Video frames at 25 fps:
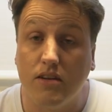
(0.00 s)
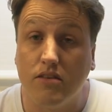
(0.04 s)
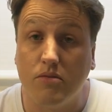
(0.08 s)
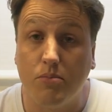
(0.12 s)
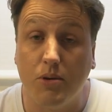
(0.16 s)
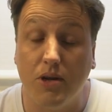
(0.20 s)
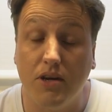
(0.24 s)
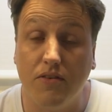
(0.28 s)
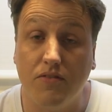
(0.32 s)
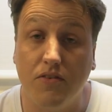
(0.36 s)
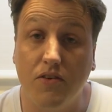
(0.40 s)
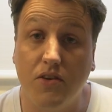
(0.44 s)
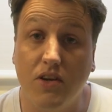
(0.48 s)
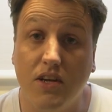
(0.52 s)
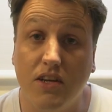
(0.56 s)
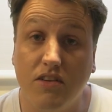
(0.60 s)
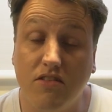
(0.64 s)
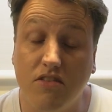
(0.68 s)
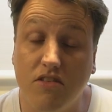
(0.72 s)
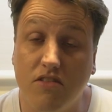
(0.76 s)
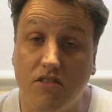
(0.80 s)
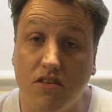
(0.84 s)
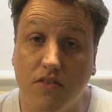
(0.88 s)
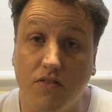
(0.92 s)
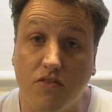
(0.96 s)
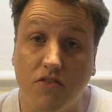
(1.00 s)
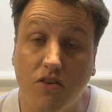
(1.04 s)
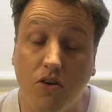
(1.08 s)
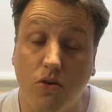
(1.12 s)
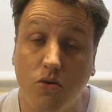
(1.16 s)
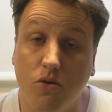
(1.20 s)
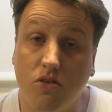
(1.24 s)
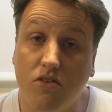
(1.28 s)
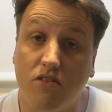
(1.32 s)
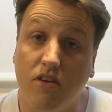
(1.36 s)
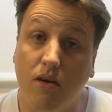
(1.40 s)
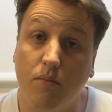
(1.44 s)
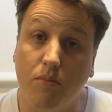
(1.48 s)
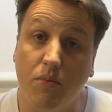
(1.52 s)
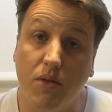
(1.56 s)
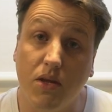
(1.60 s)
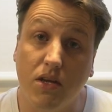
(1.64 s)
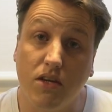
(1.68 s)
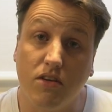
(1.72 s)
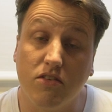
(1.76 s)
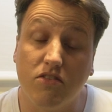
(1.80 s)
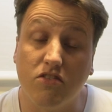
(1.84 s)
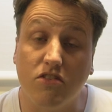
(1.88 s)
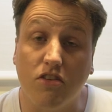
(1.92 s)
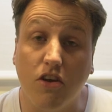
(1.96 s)
It's been a few years since I've soldered
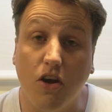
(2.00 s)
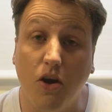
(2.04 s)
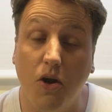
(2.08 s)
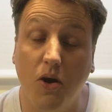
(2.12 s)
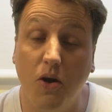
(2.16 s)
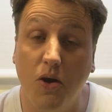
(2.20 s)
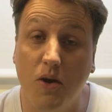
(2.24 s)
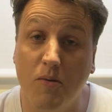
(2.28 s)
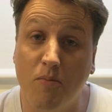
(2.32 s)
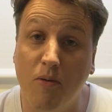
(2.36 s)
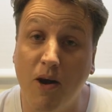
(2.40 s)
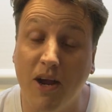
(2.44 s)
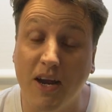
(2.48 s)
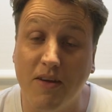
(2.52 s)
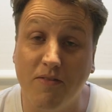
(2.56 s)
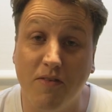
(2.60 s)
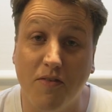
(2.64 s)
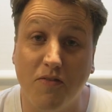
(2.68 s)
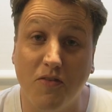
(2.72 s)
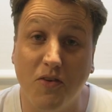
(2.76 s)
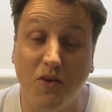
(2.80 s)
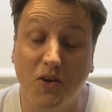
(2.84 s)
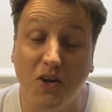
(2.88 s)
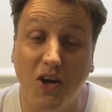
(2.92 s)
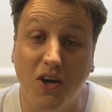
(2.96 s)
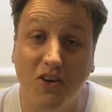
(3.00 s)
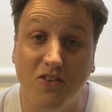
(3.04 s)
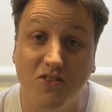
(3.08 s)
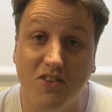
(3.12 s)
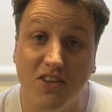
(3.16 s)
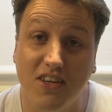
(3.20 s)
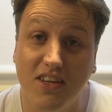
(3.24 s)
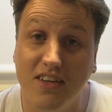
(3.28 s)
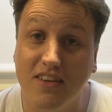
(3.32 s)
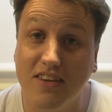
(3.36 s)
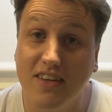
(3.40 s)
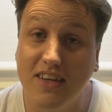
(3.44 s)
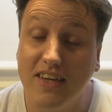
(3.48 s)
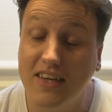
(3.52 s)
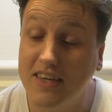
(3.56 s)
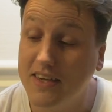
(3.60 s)
something, so I might have a few goes at it.